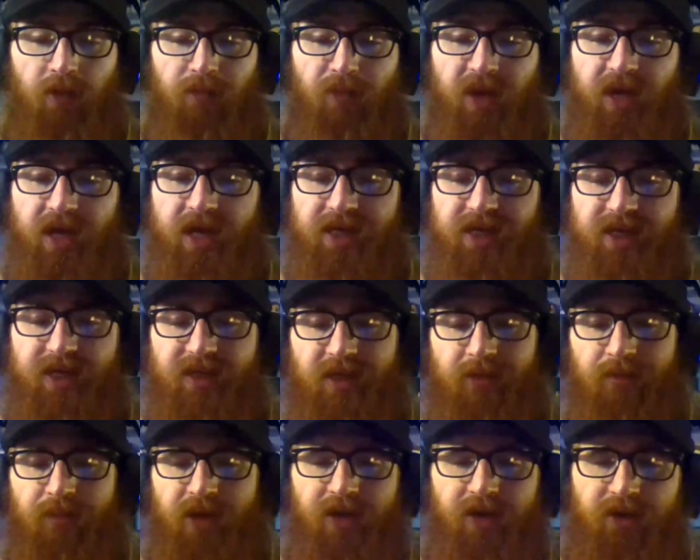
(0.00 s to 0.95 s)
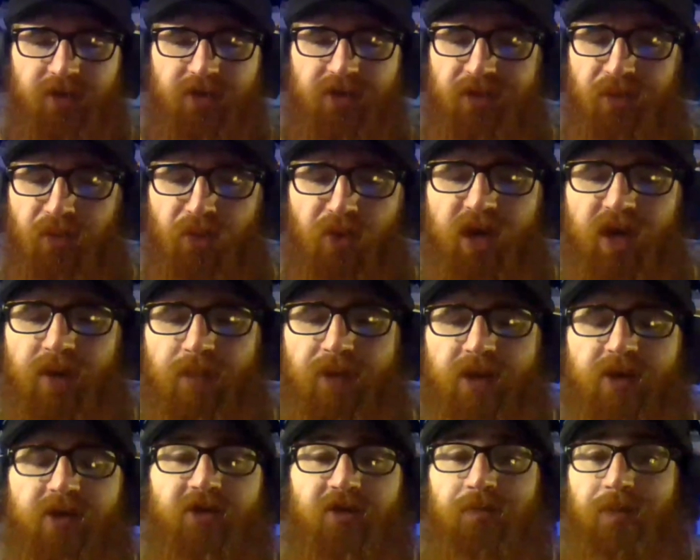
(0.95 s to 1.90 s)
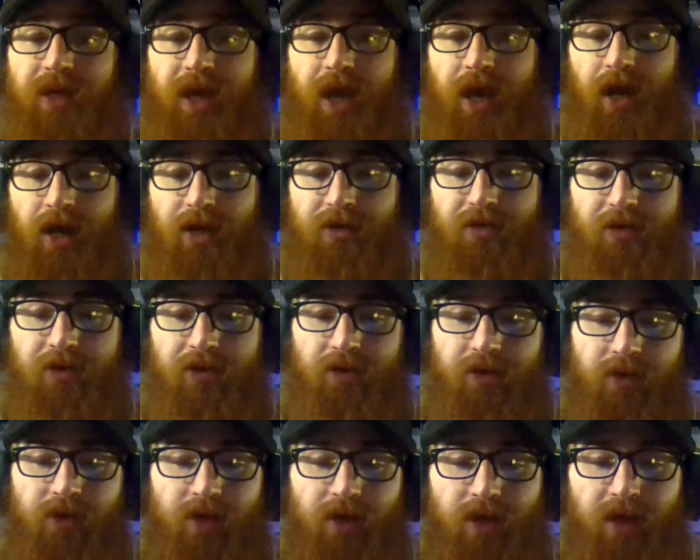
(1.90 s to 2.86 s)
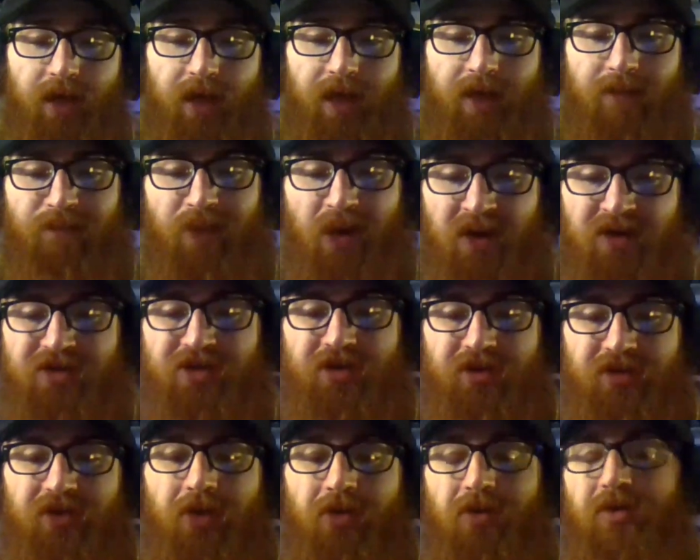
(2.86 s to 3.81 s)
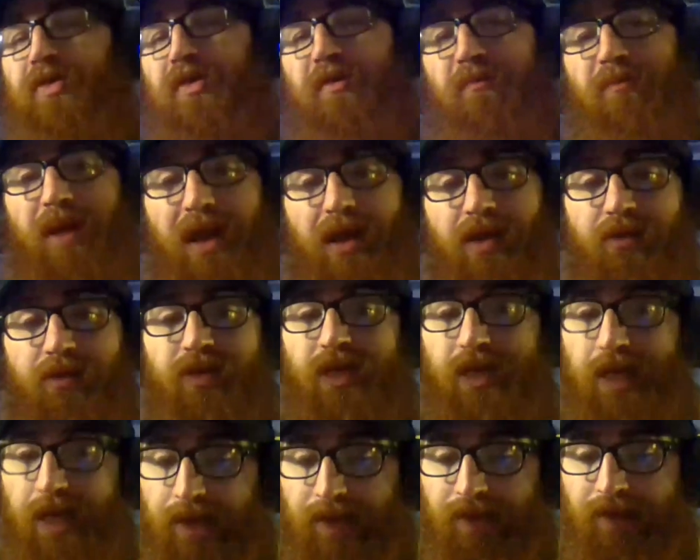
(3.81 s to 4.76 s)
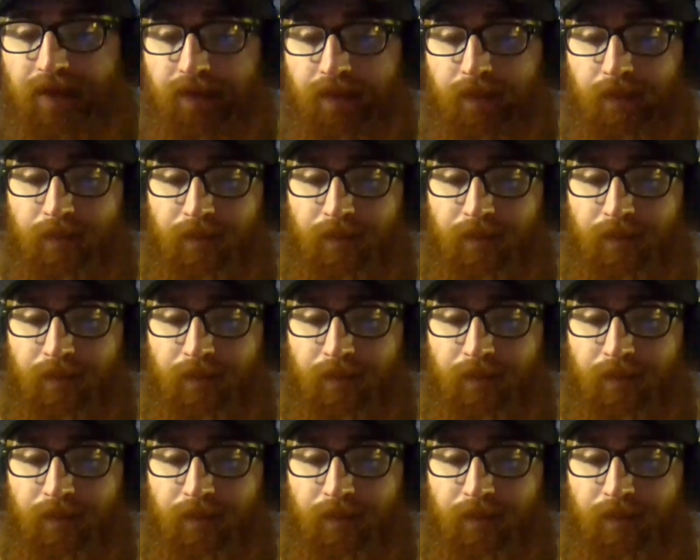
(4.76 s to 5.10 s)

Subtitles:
But he disappears and reappears behind her and punches her in the back of the head.